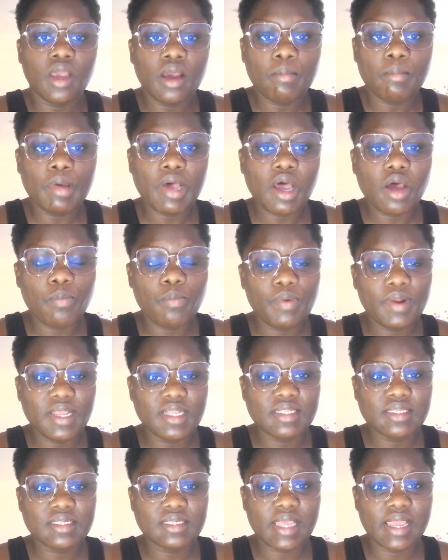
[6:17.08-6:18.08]
Power
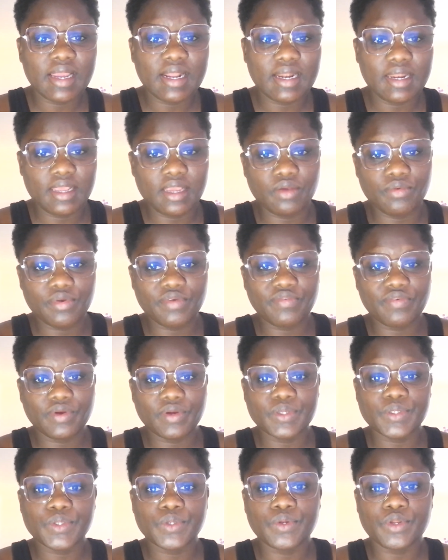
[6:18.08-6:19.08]
plant cycling
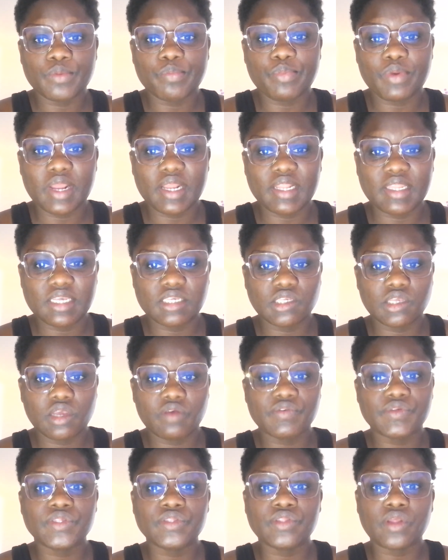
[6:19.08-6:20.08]
refers to the practice
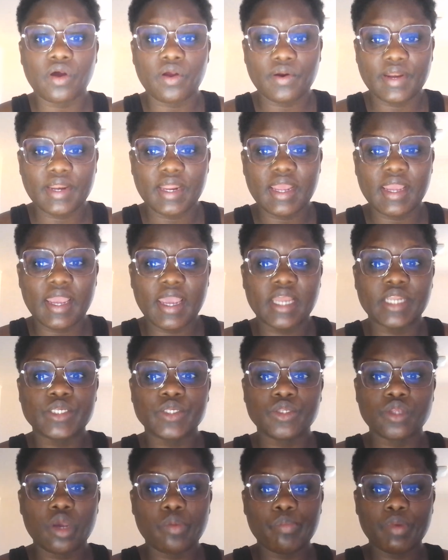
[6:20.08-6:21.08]
of starting and
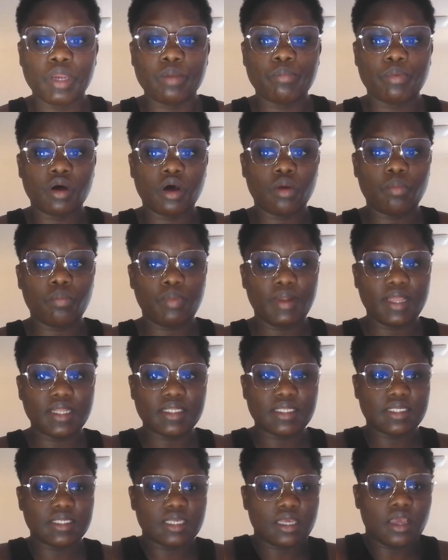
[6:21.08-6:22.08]
stopping power
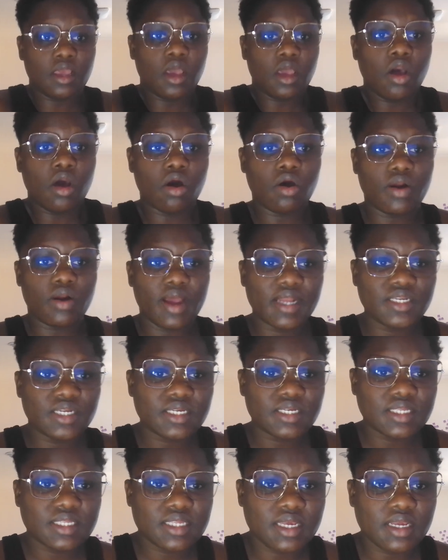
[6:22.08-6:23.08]
plants or
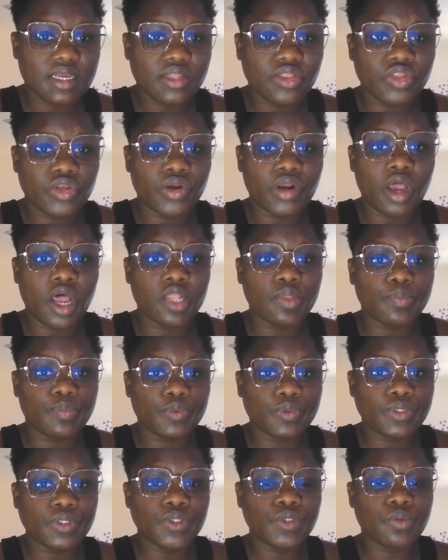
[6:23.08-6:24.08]
adjusting their
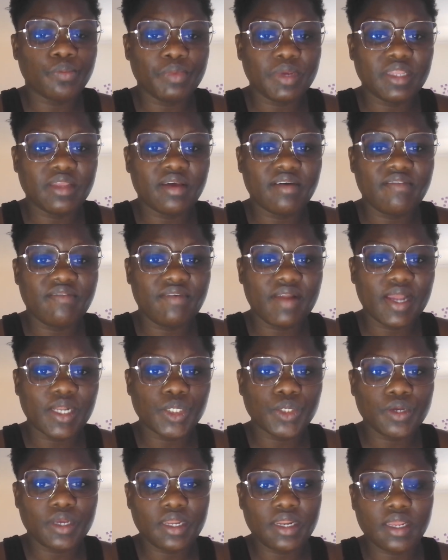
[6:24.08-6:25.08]
output to meet
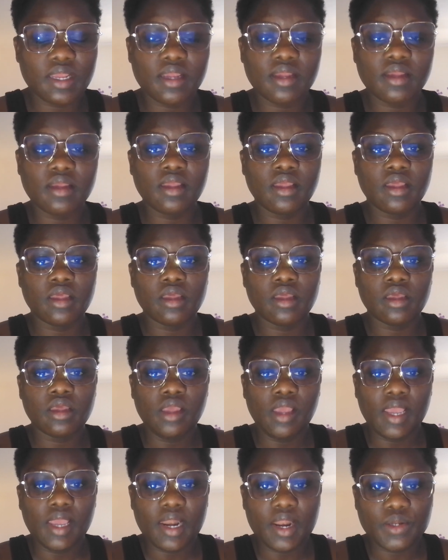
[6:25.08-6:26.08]
fluctuating
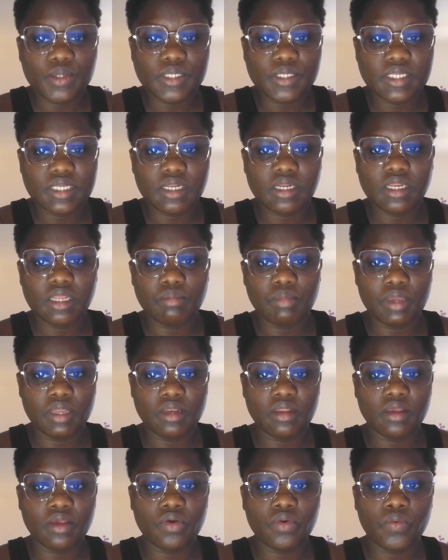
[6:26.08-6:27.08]
electricity
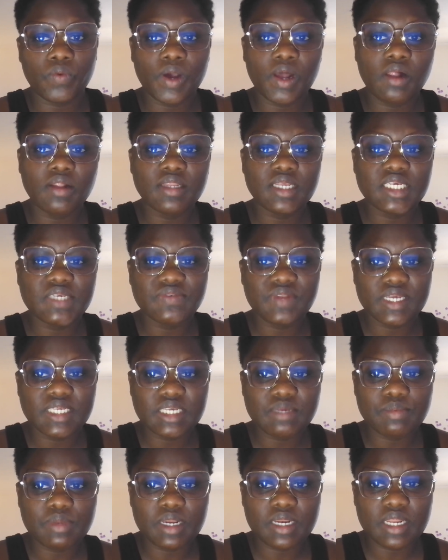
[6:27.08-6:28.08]
demand. While this
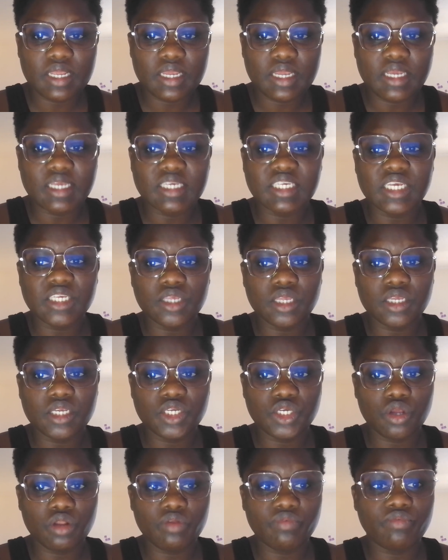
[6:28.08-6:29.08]
flexibility is
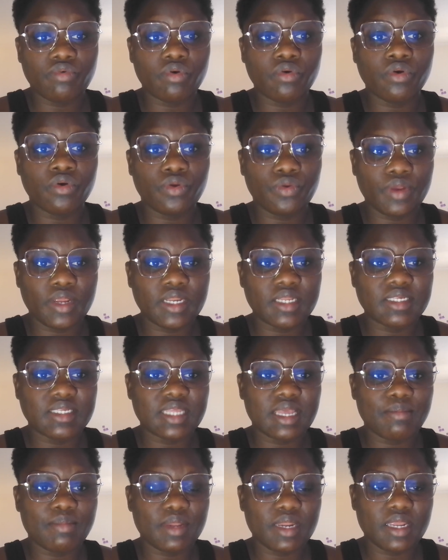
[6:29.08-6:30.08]
essential for grid
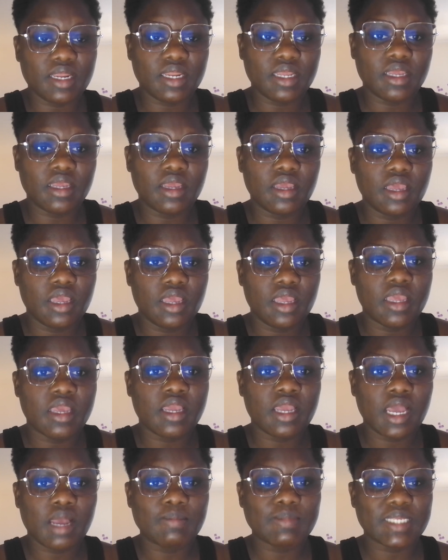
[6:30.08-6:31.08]
stability, it
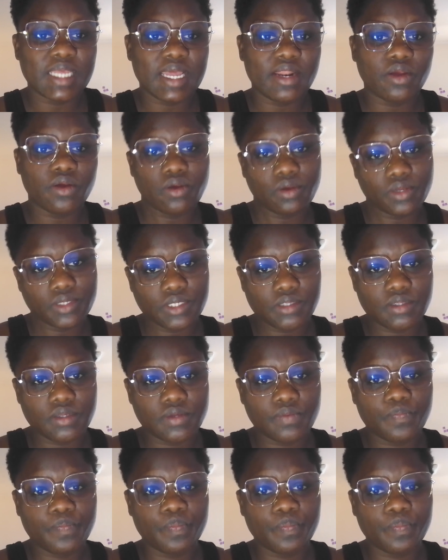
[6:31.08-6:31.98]
comes at a cost.